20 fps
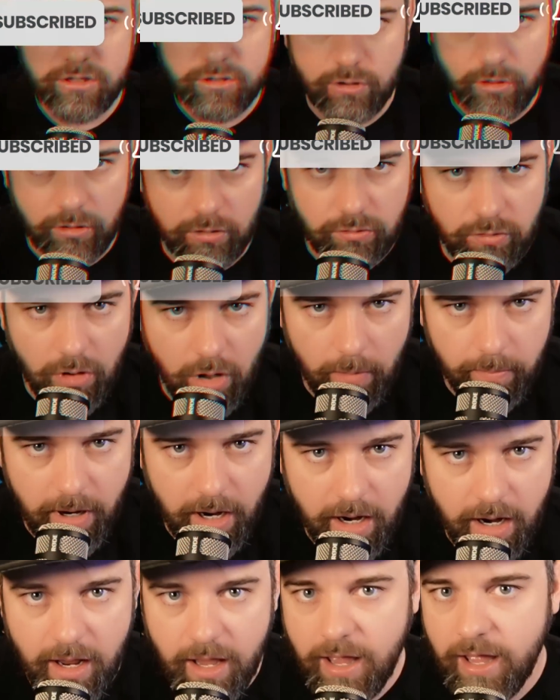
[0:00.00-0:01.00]
your
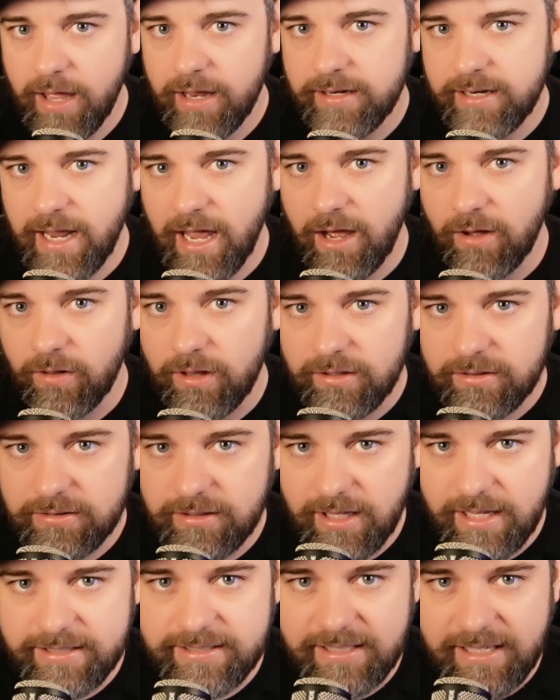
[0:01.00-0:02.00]
crowbar. Now,
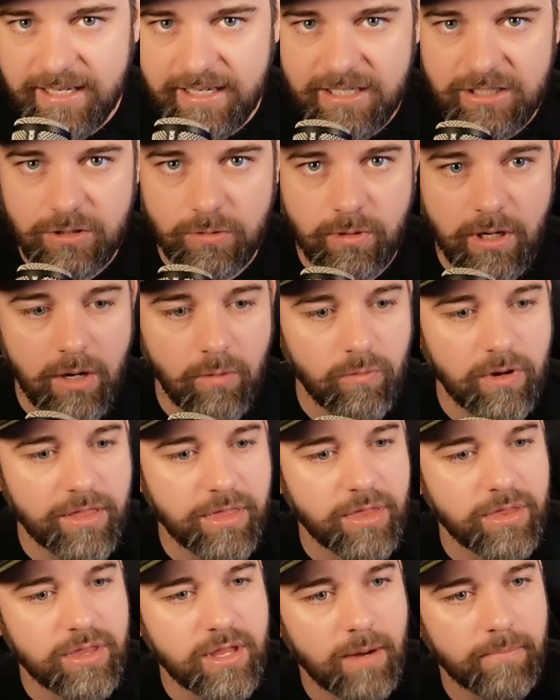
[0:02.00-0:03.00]
let's get into it
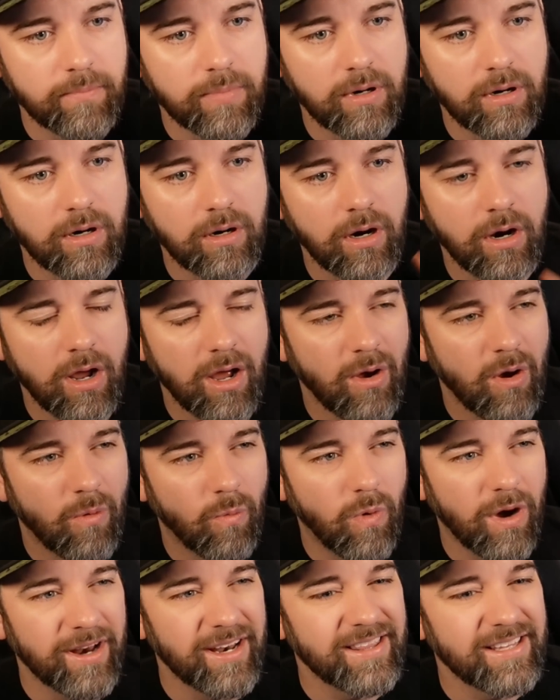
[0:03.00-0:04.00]
with number
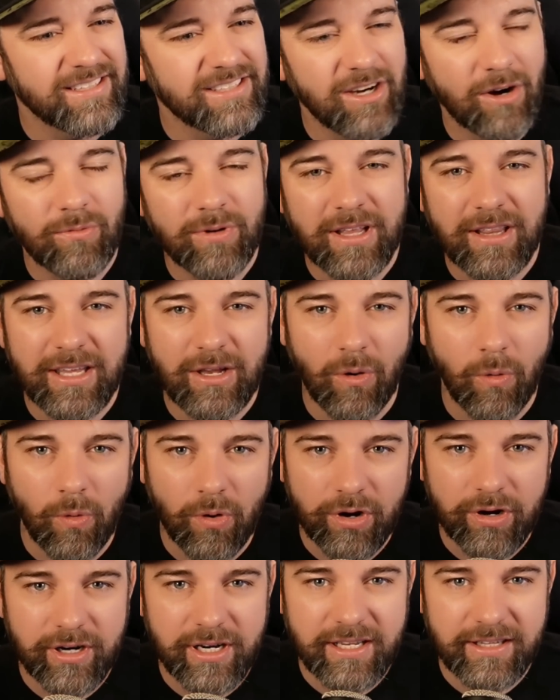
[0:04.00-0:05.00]
one. These aren't really
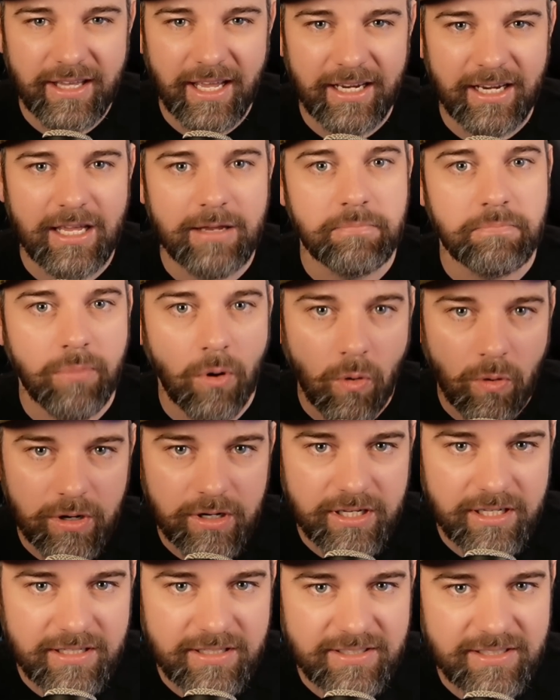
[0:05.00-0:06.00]
ordered in like
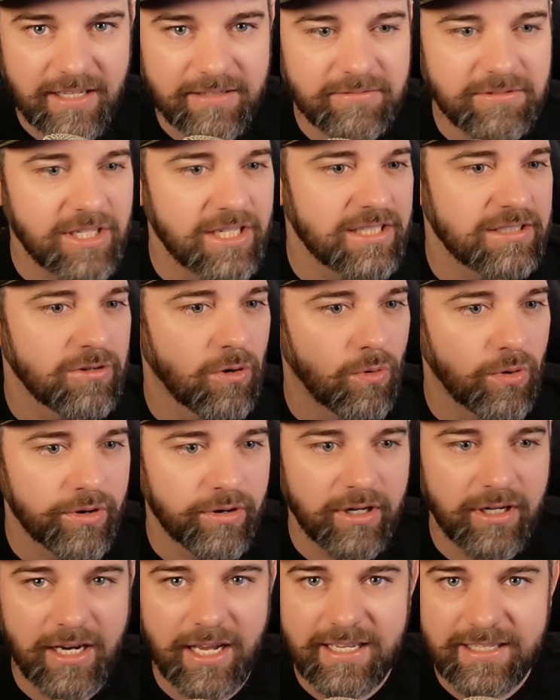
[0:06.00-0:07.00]
importance. I'm just
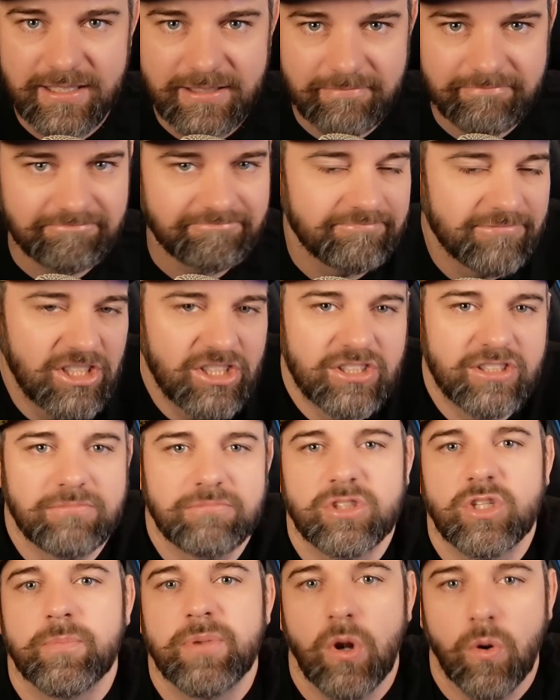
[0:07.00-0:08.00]
ordering as just
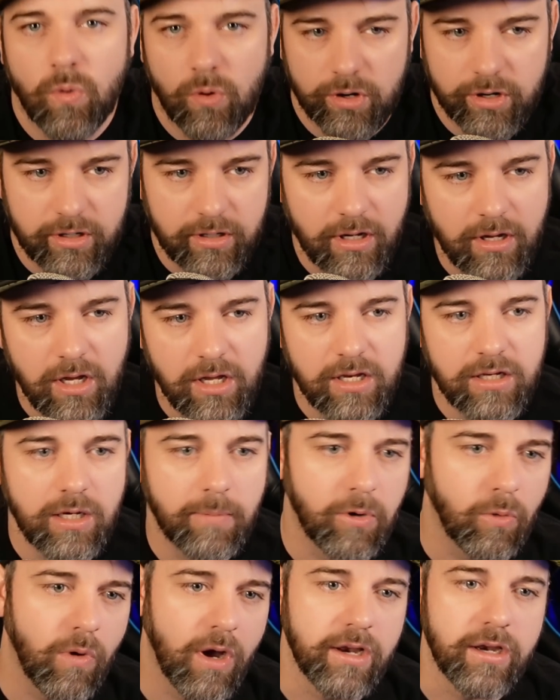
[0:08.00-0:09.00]
to be ordered.
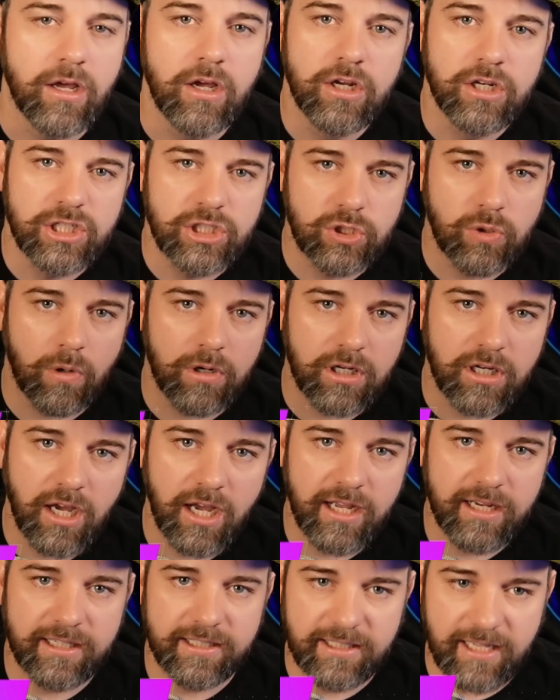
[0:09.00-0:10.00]
Number one,
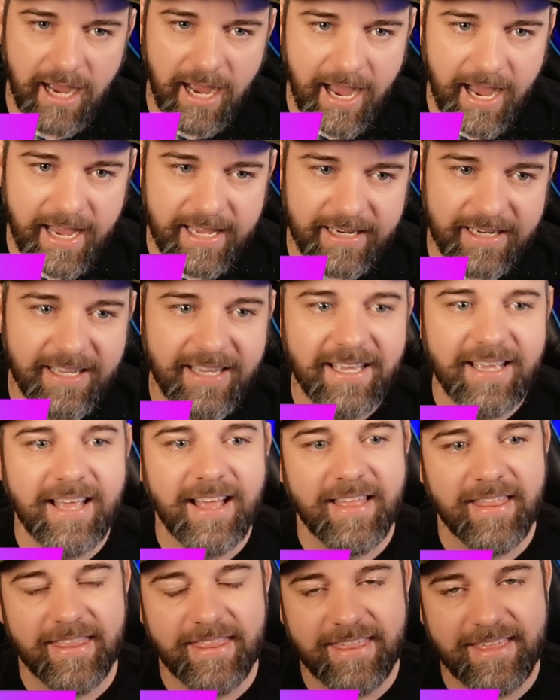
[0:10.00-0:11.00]
shortcut guide.
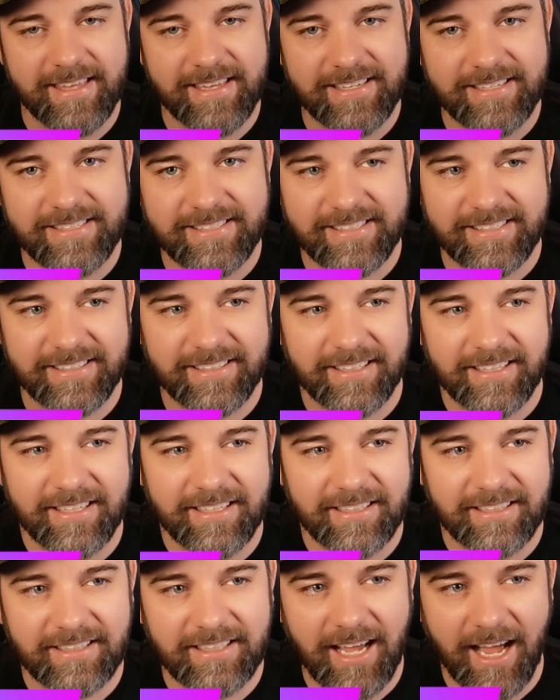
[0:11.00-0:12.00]
This
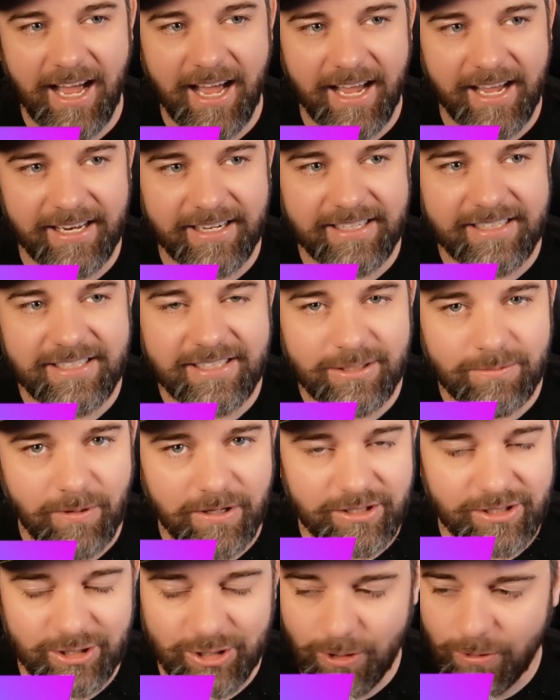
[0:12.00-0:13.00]
guide is
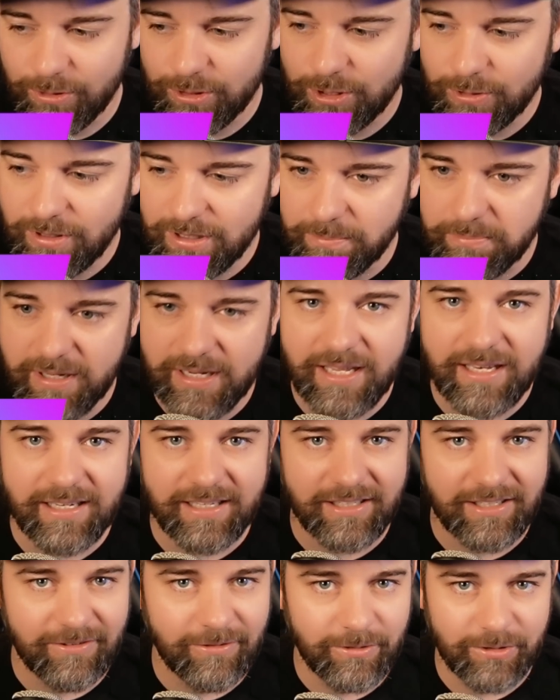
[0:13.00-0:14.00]
what's shown to you in the
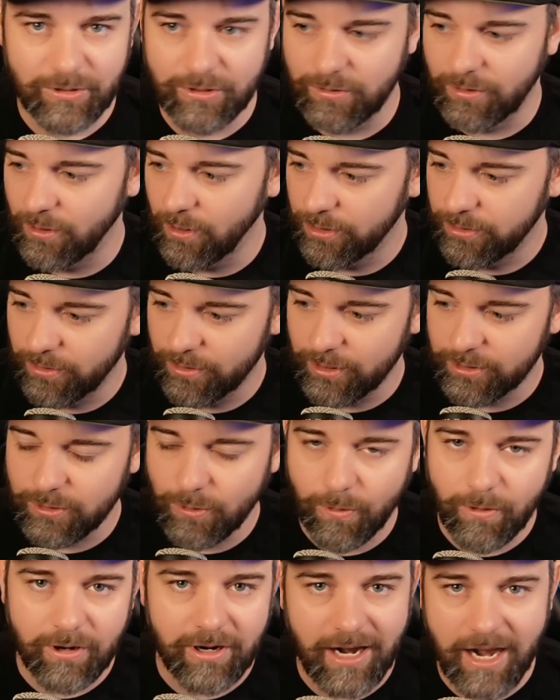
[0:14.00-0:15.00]
beginning. You go through the
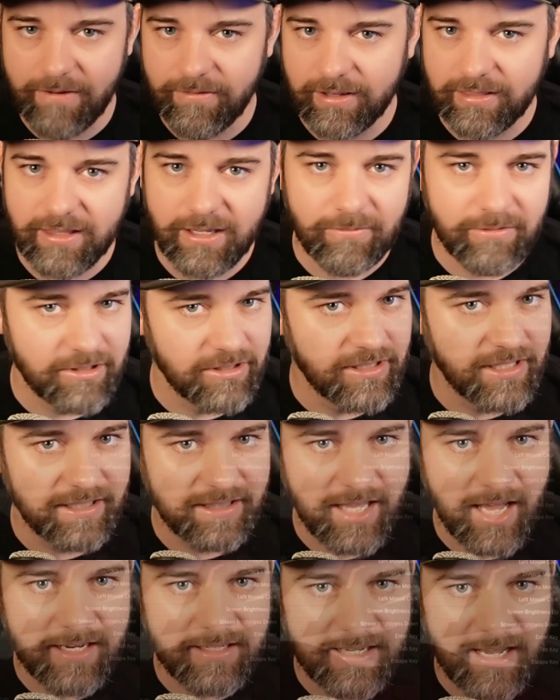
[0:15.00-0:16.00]
tour, everything when you
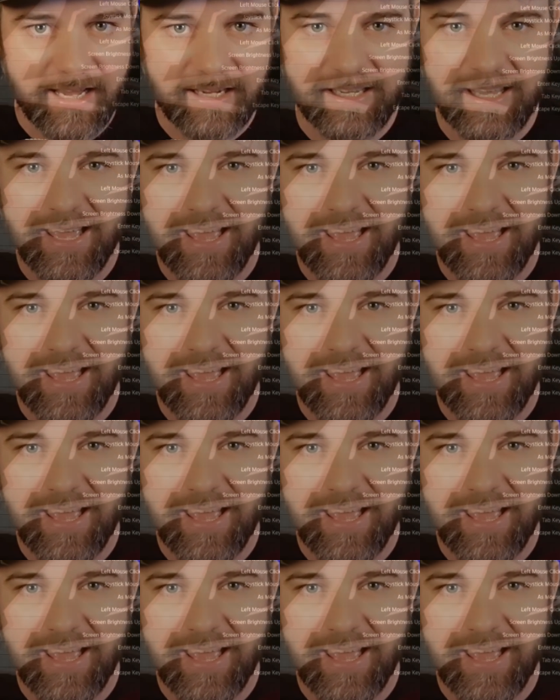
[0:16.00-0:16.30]
get that deck,